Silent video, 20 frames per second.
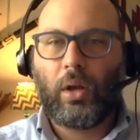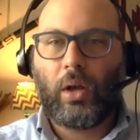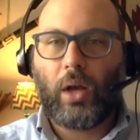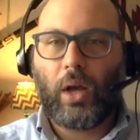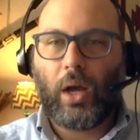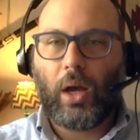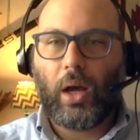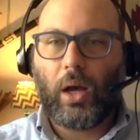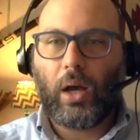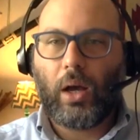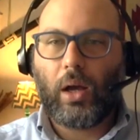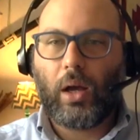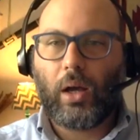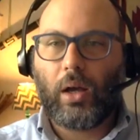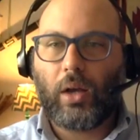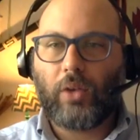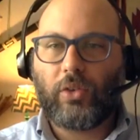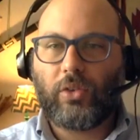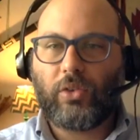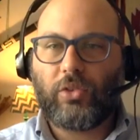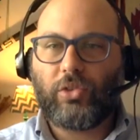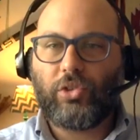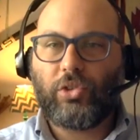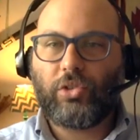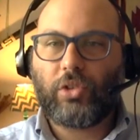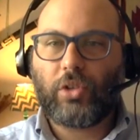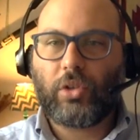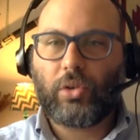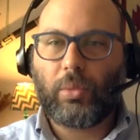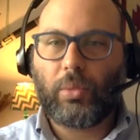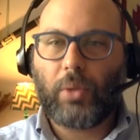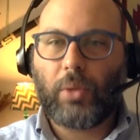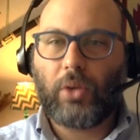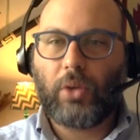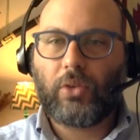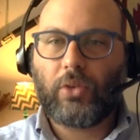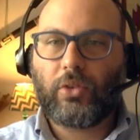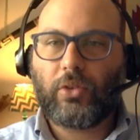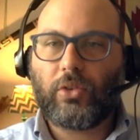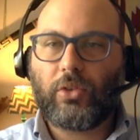As Zizek
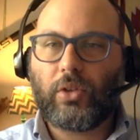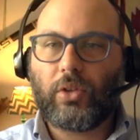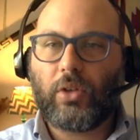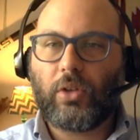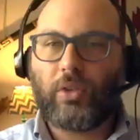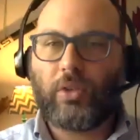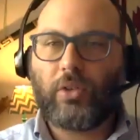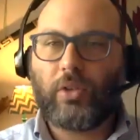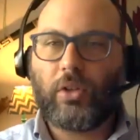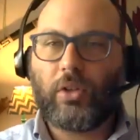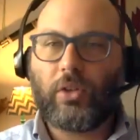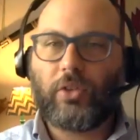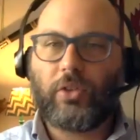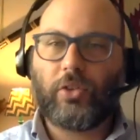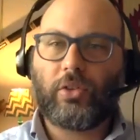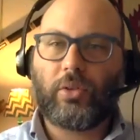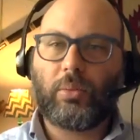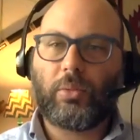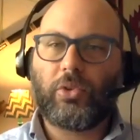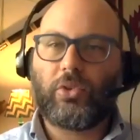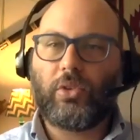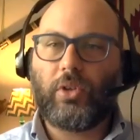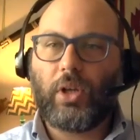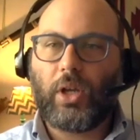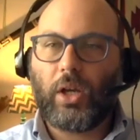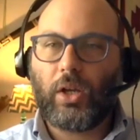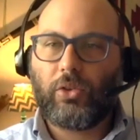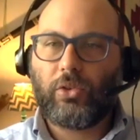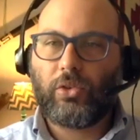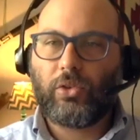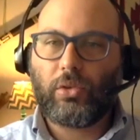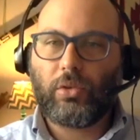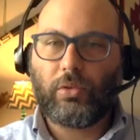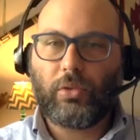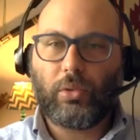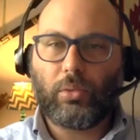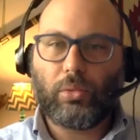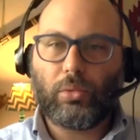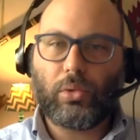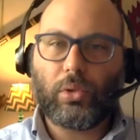reminds us, cynicism is the answer of
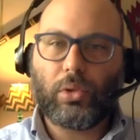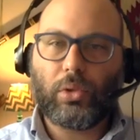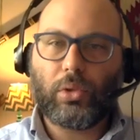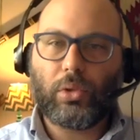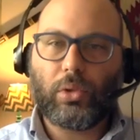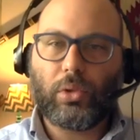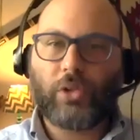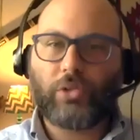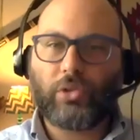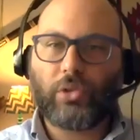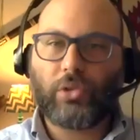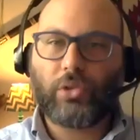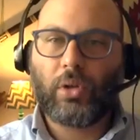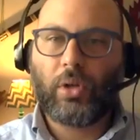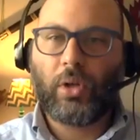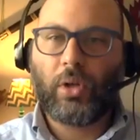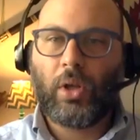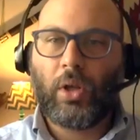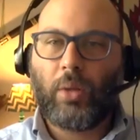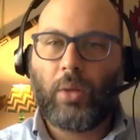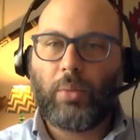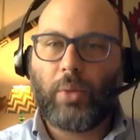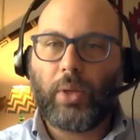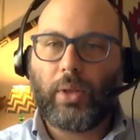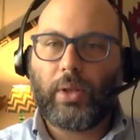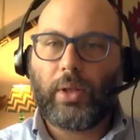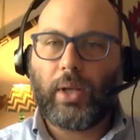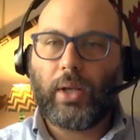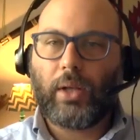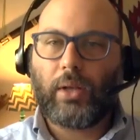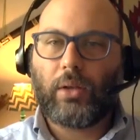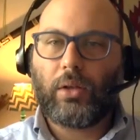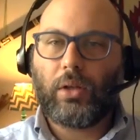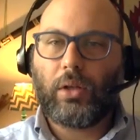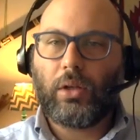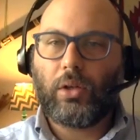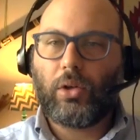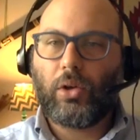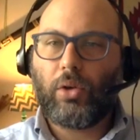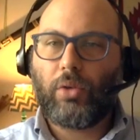the ruling culture, but then the
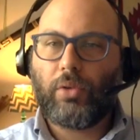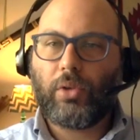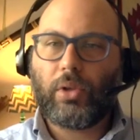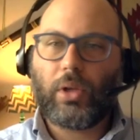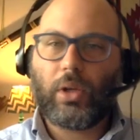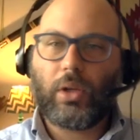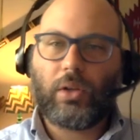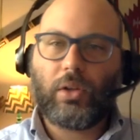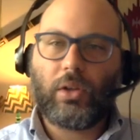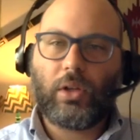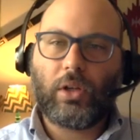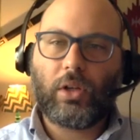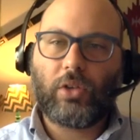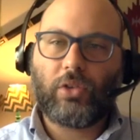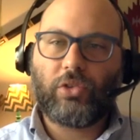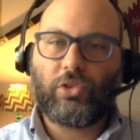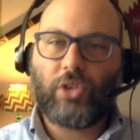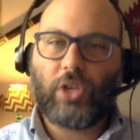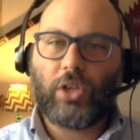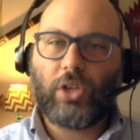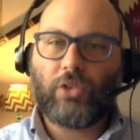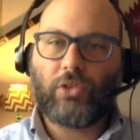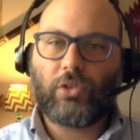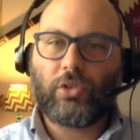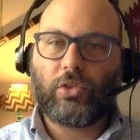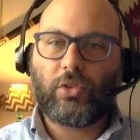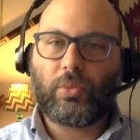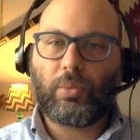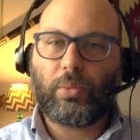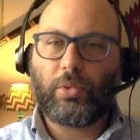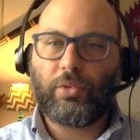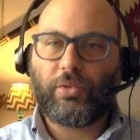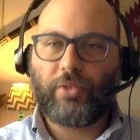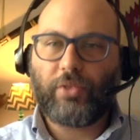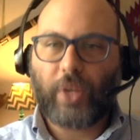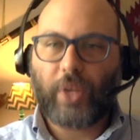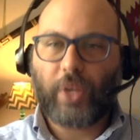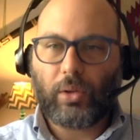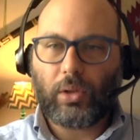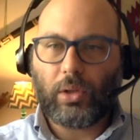COVID-19 has changed us
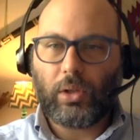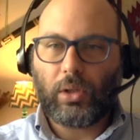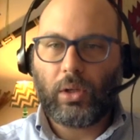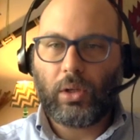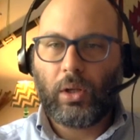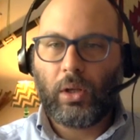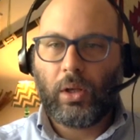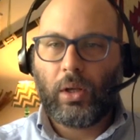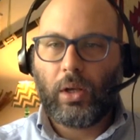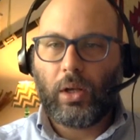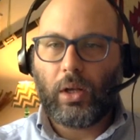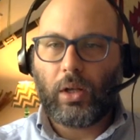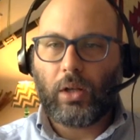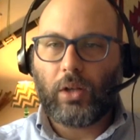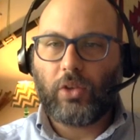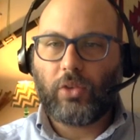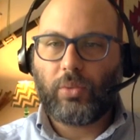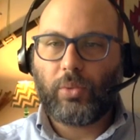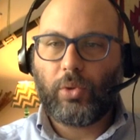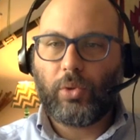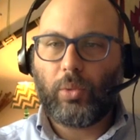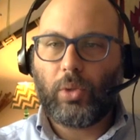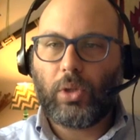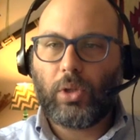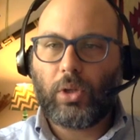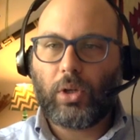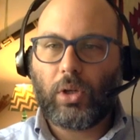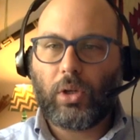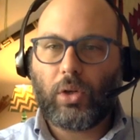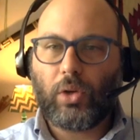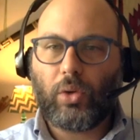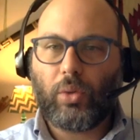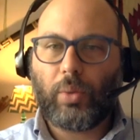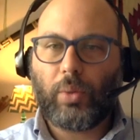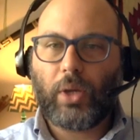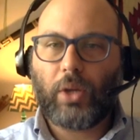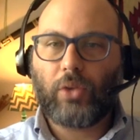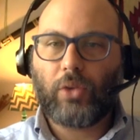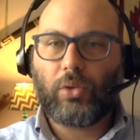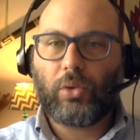profoundly, and at this point we cannot go
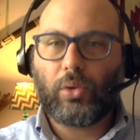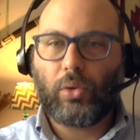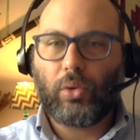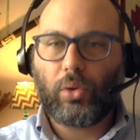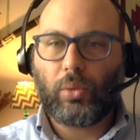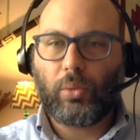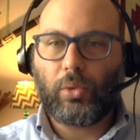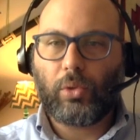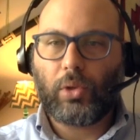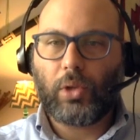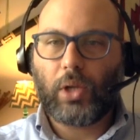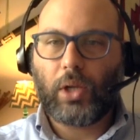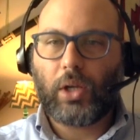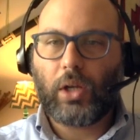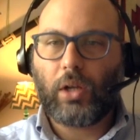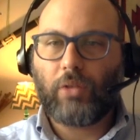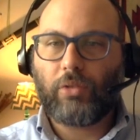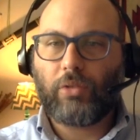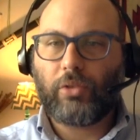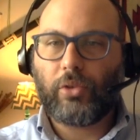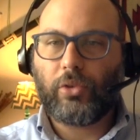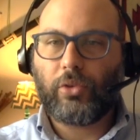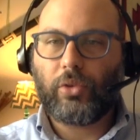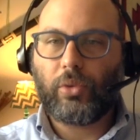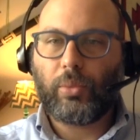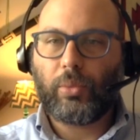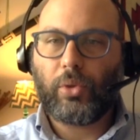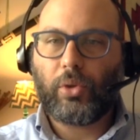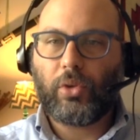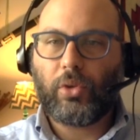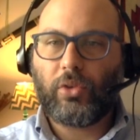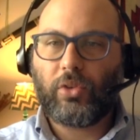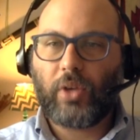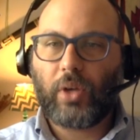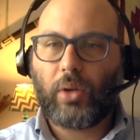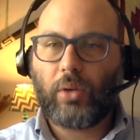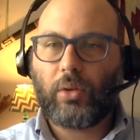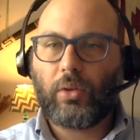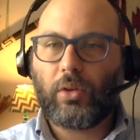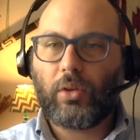back to a normal. Like Alfonso points
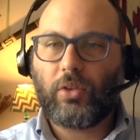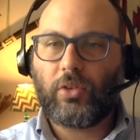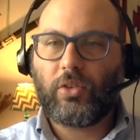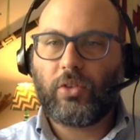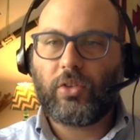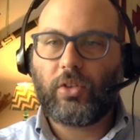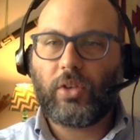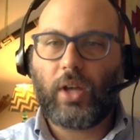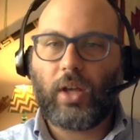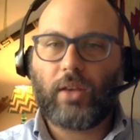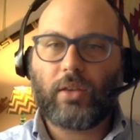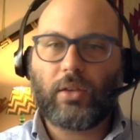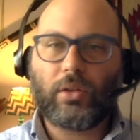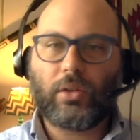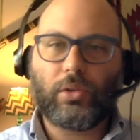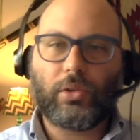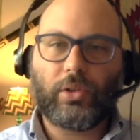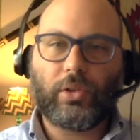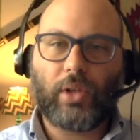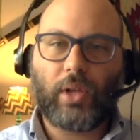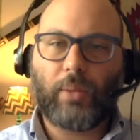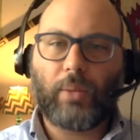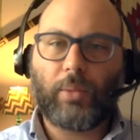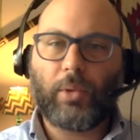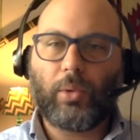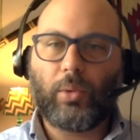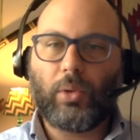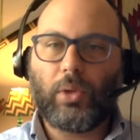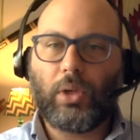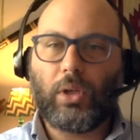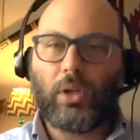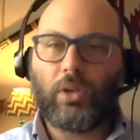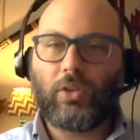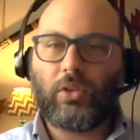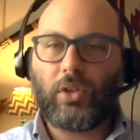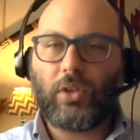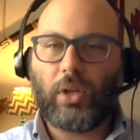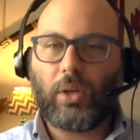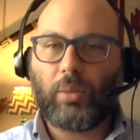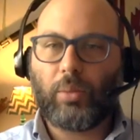out, this is an ethical dilemma we
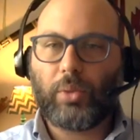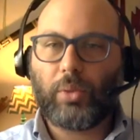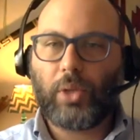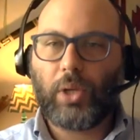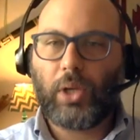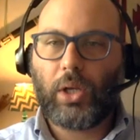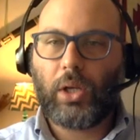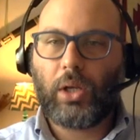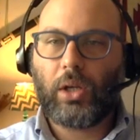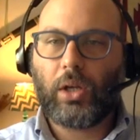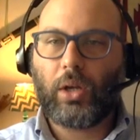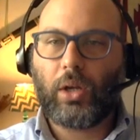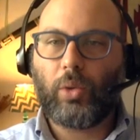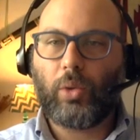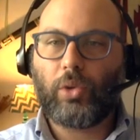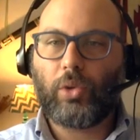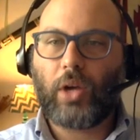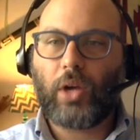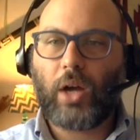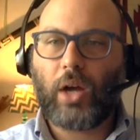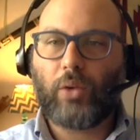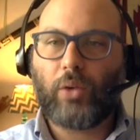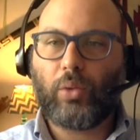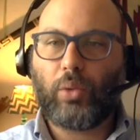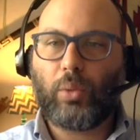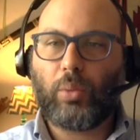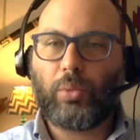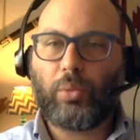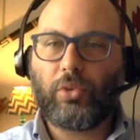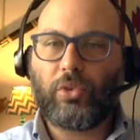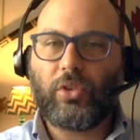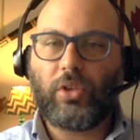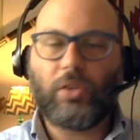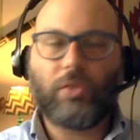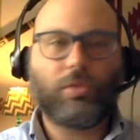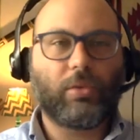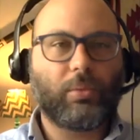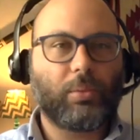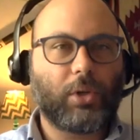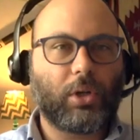see at play, and I wonder, how do we proceed
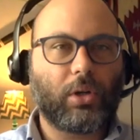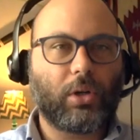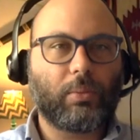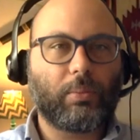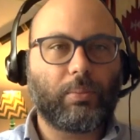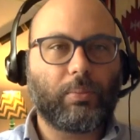from here?